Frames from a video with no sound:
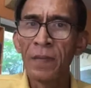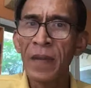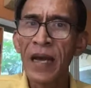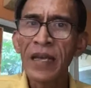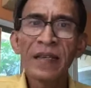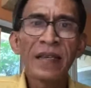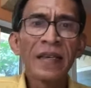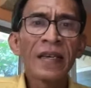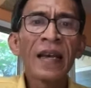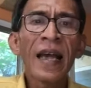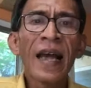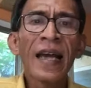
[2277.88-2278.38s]

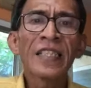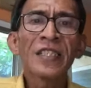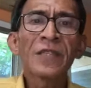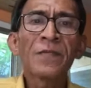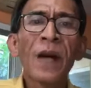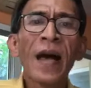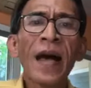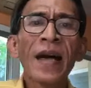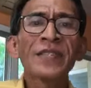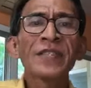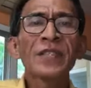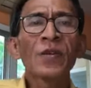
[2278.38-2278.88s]
My king has
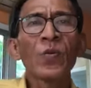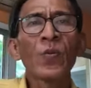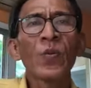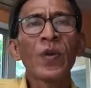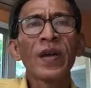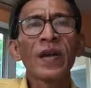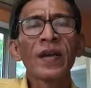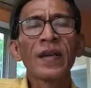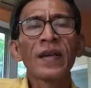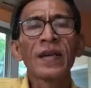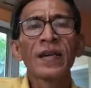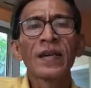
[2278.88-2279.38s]
passed
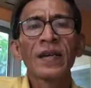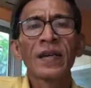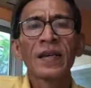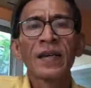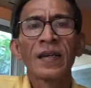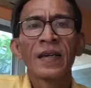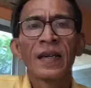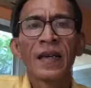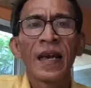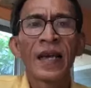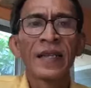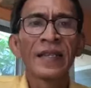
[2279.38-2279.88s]
away,
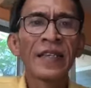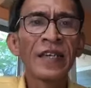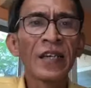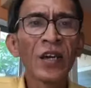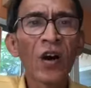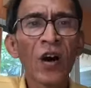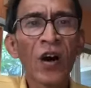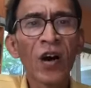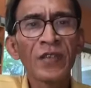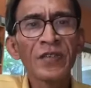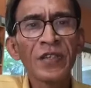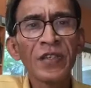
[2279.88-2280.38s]
and he
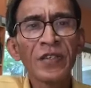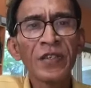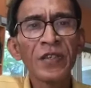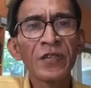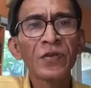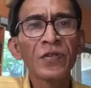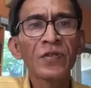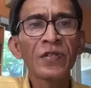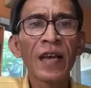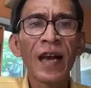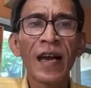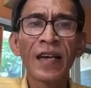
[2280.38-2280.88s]

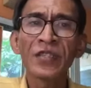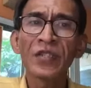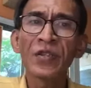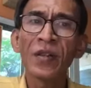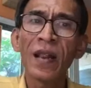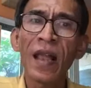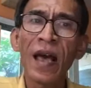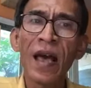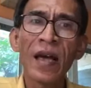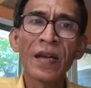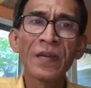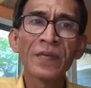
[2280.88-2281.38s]
continued to
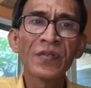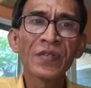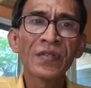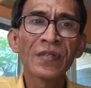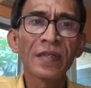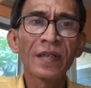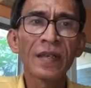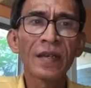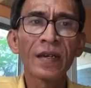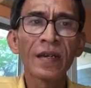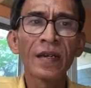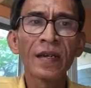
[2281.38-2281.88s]
touch
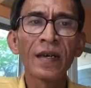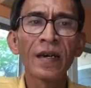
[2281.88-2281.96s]
lives.